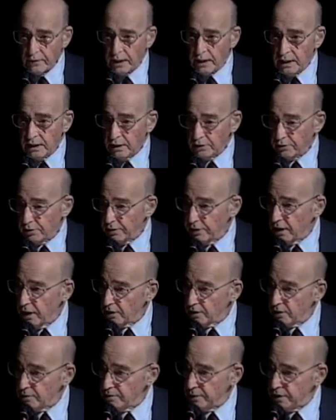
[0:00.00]
That turned
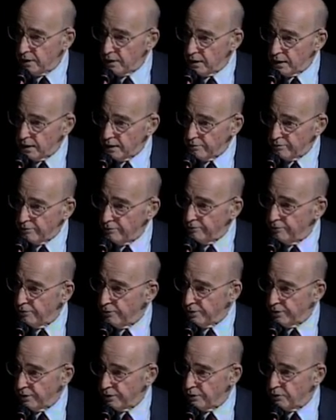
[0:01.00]
out to be
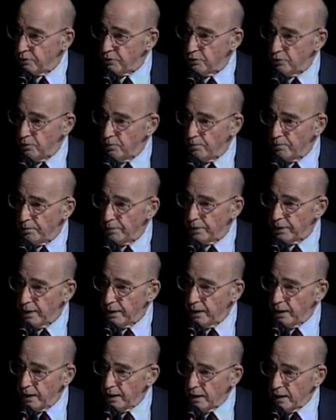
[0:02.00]
1142.
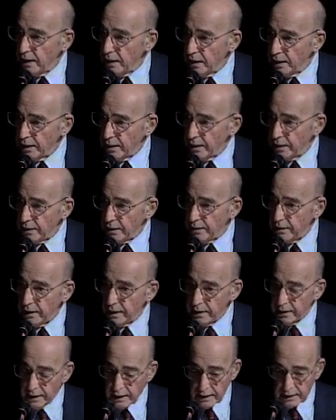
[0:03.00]
And
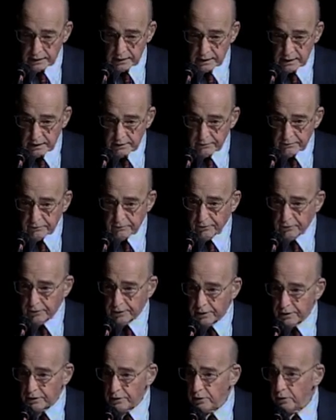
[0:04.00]
at
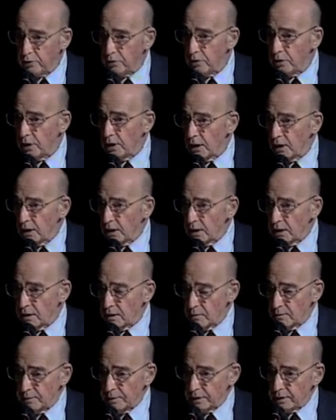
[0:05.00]
1142,
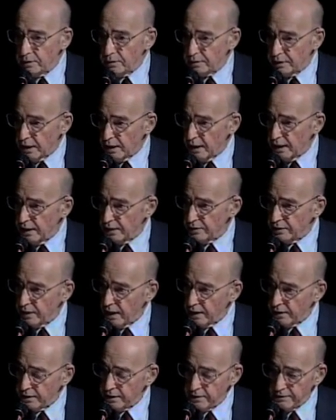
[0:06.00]
because I had
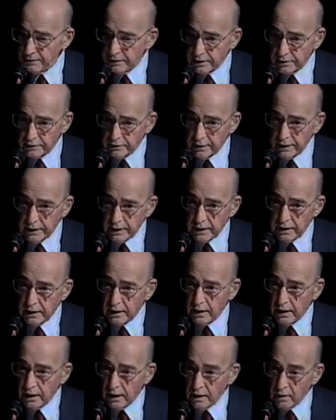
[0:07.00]
scientific training,
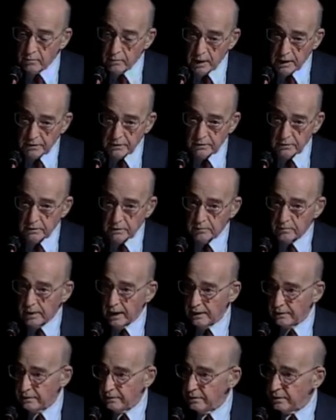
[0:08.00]
mind you, a
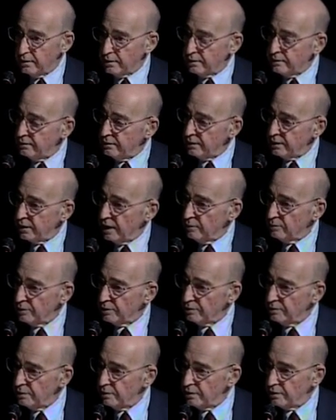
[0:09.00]
bachelor's degree in
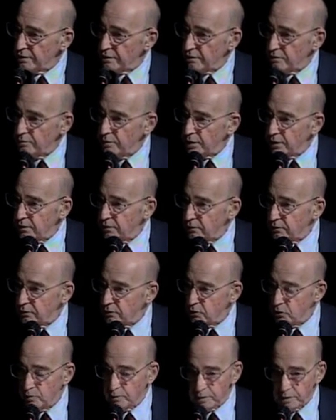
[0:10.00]
chemistry doesn't make you a
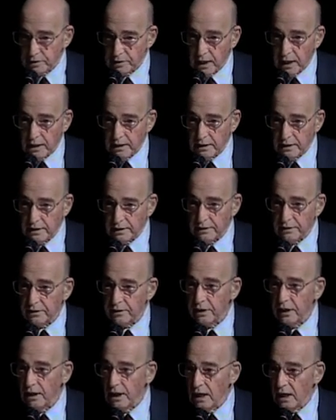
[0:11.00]
super scientist,
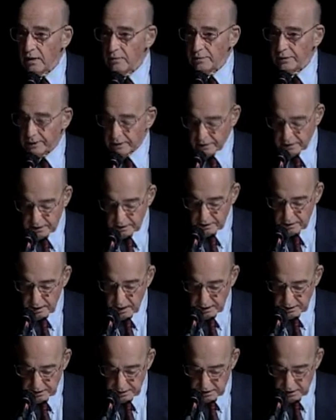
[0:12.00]
but the
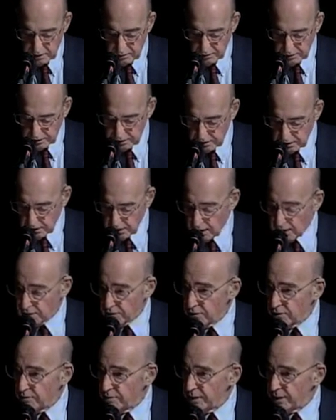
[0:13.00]
idea was that I
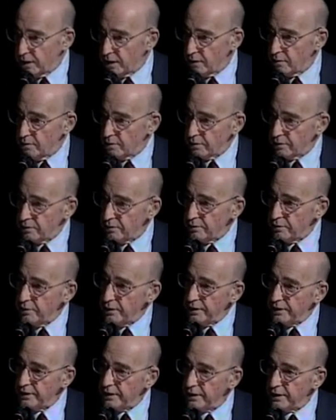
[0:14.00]
should be able to
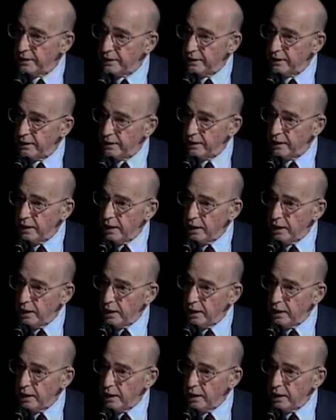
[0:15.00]
interrogate